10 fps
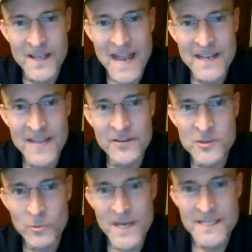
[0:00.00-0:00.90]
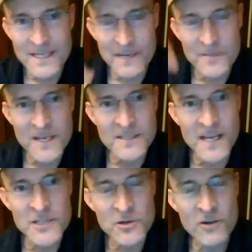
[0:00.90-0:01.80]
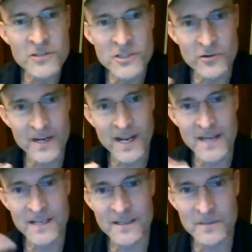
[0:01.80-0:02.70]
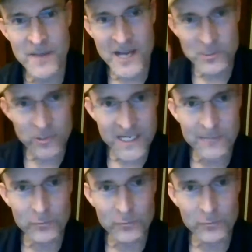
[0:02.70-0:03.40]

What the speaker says: And there's ways that because a drone string on a banjo will keep